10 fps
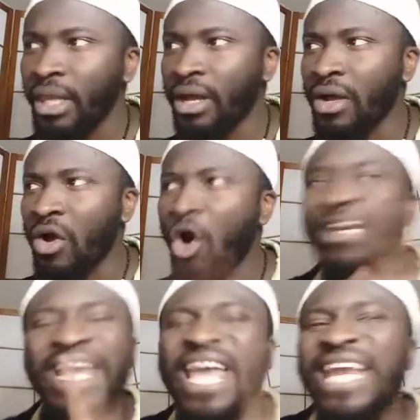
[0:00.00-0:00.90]
on
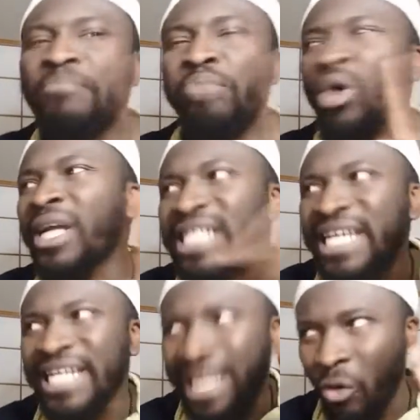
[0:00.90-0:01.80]
any point in the
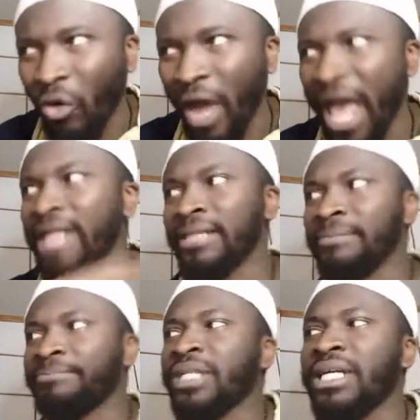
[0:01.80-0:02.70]
Quran,
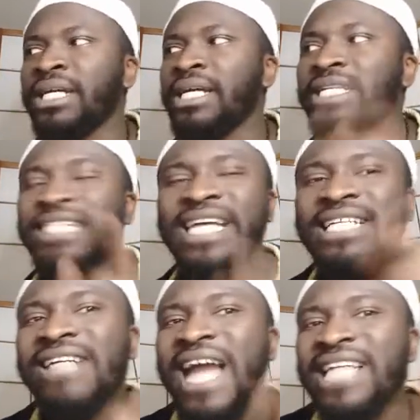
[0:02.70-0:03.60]
then
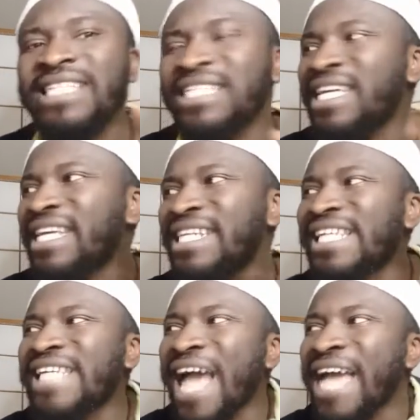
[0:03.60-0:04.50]
write it in the
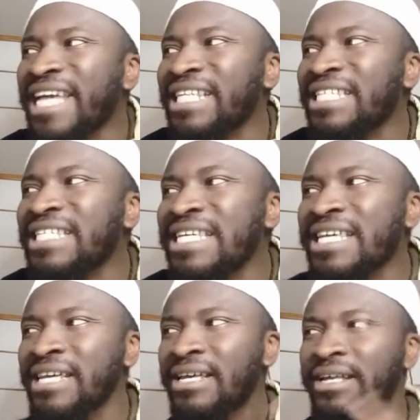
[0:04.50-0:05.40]
dialect
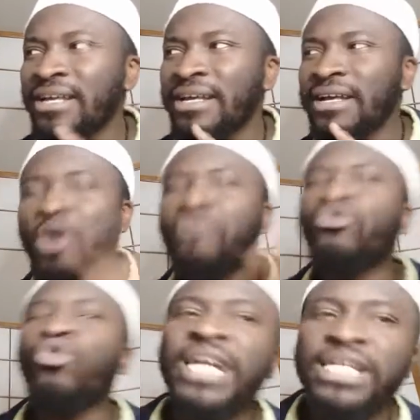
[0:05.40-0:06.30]
of
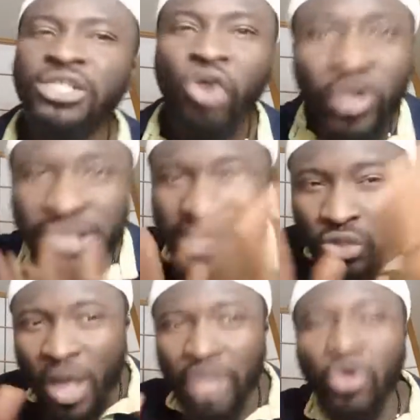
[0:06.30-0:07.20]
Quraysh. All this while
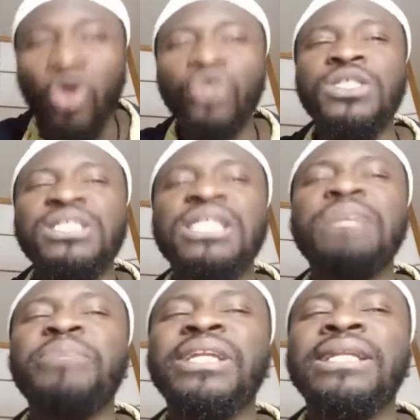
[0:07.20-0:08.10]
God was sleeping.
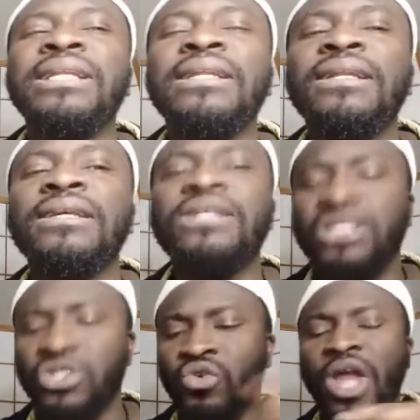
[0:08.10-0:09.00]
So
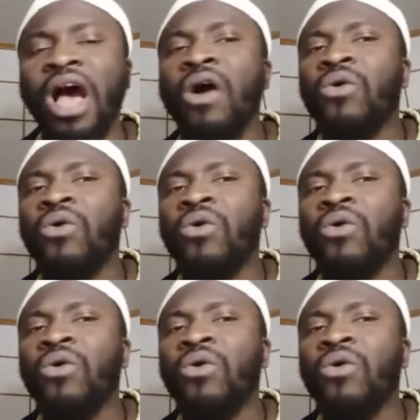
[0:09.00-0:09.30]
now